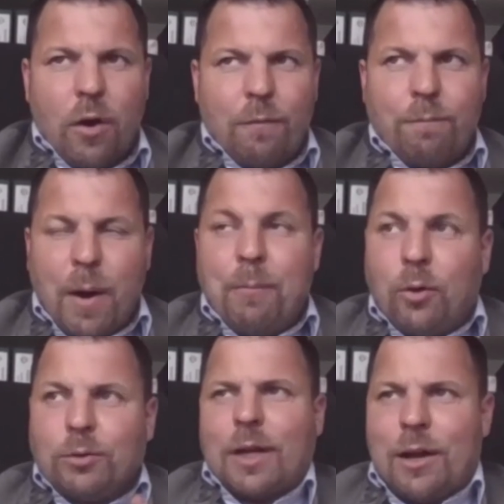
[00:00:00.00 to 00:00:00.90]

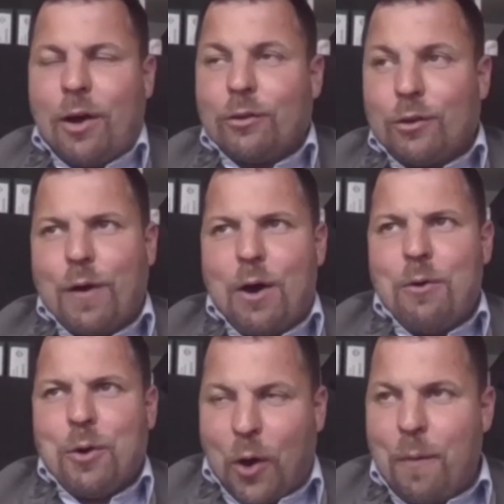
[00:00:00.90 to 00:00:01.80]
a lot of our
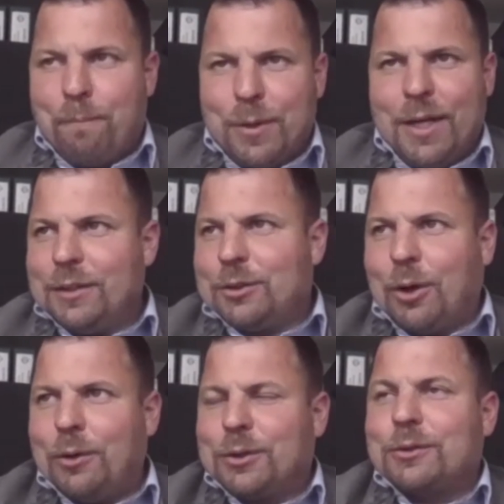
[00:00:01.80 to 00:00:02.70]
companies,
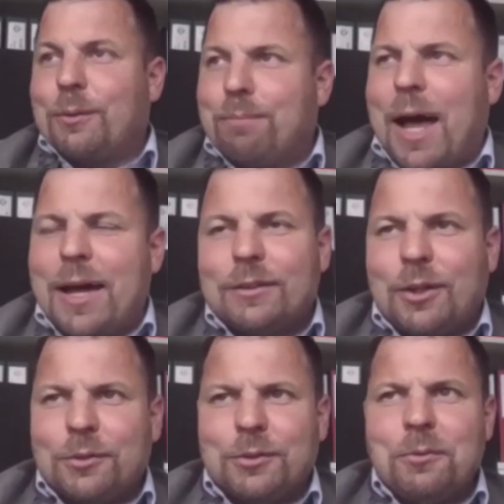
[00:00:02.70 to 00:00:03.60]
also suppliers,
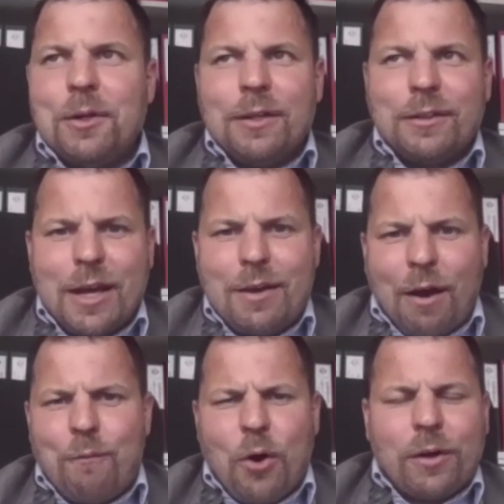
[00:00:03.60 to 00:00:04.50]
also they
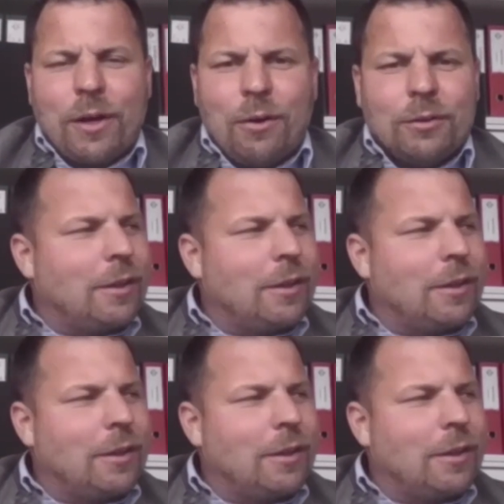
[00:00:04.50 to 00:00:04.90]
are working on the